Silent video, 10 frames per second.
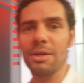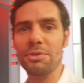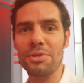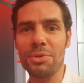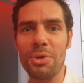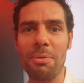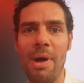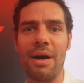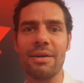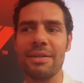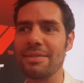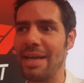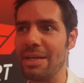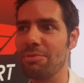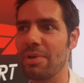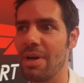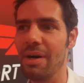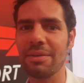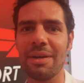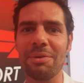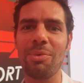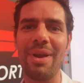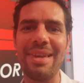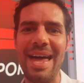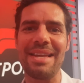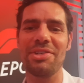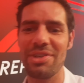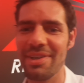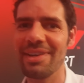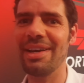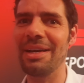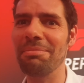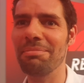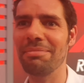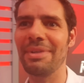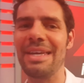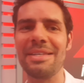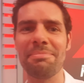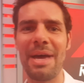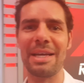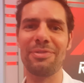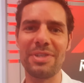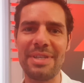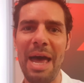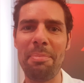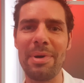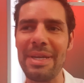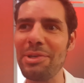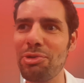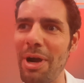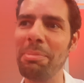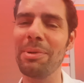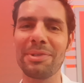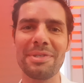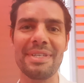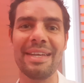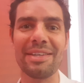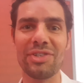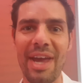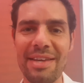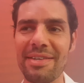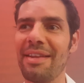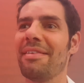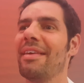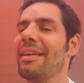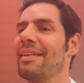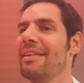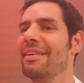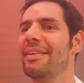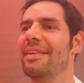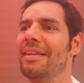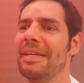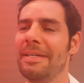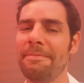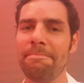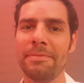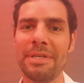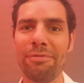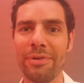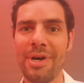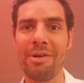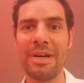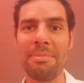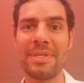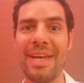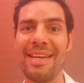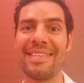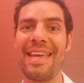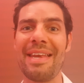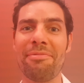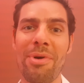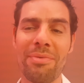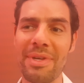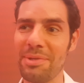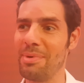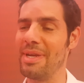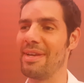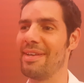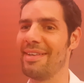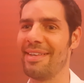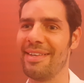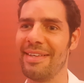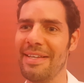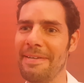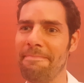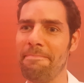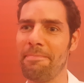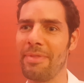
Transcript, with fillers: lots to talk about daniel ricciardo what a ledge um, is max verstappen in trouble does he need to change anything um, did Ferrari Mercedes get it wrong this week? Um,